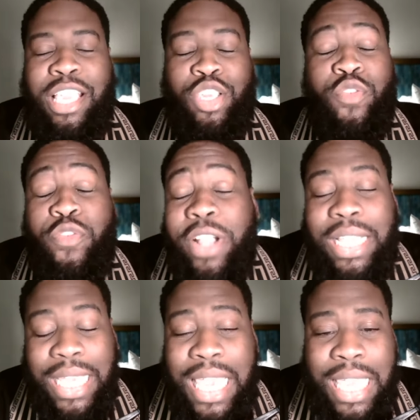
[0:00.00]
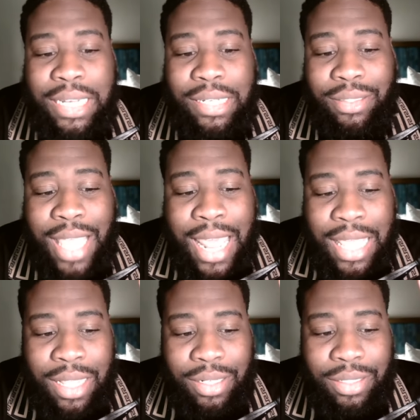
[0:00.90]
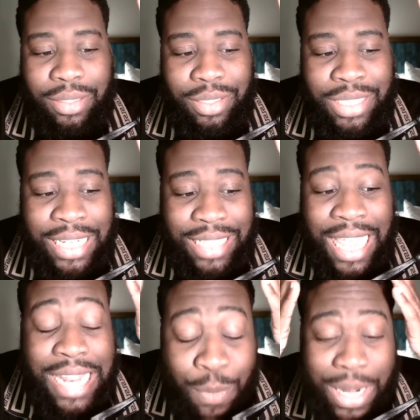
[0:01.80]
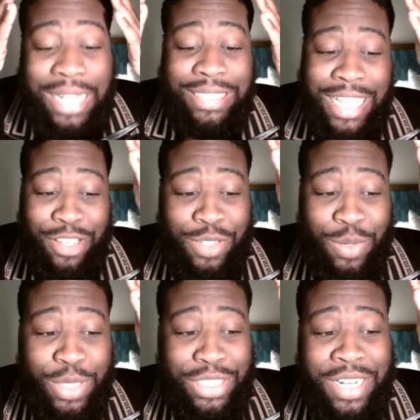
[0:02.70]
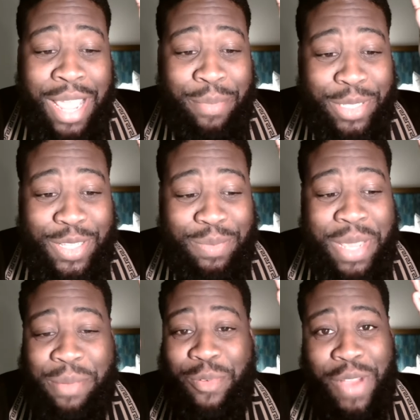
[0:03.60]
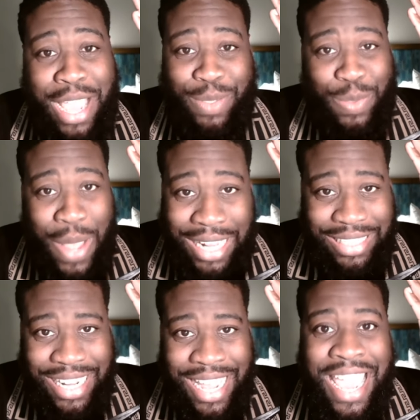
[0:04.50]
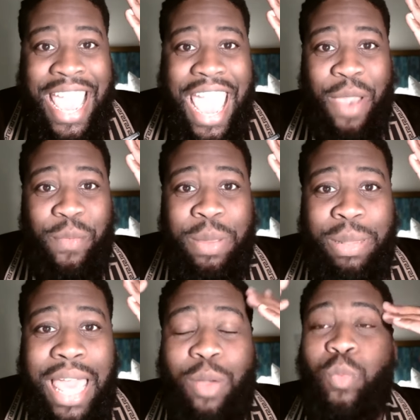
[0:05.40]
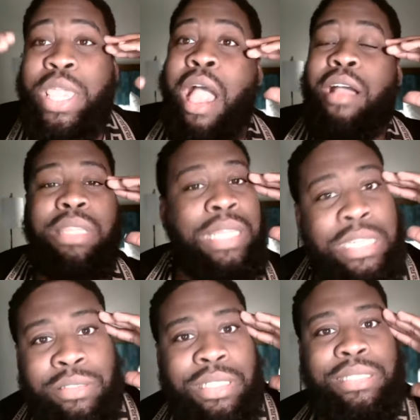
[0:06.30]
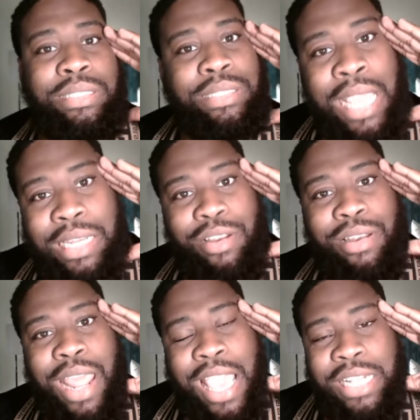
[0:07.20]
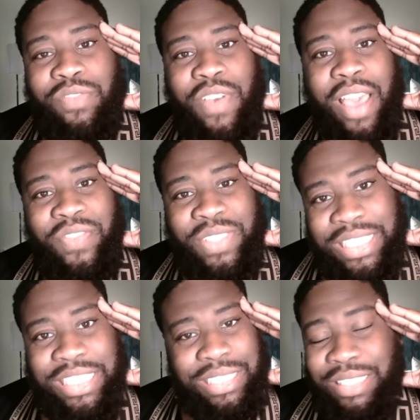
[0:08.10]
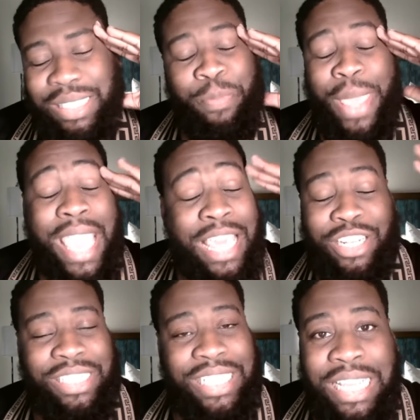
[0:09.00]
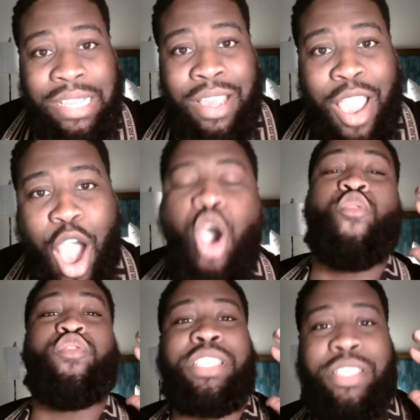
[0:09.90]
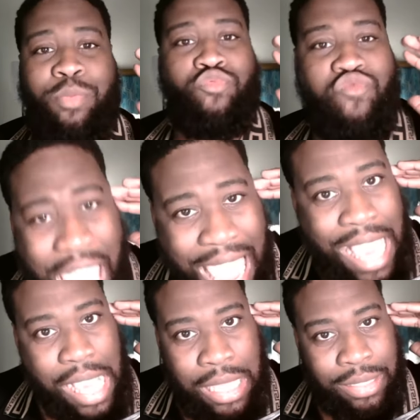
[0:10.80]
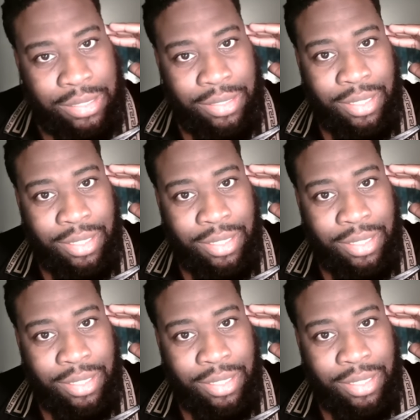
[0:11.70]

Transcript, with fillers: You forget that like and, when I tell you there were certain episodes me and Mariah was watching it and we'd be like, we are literally standing on the edge of our bed or seat over some rain.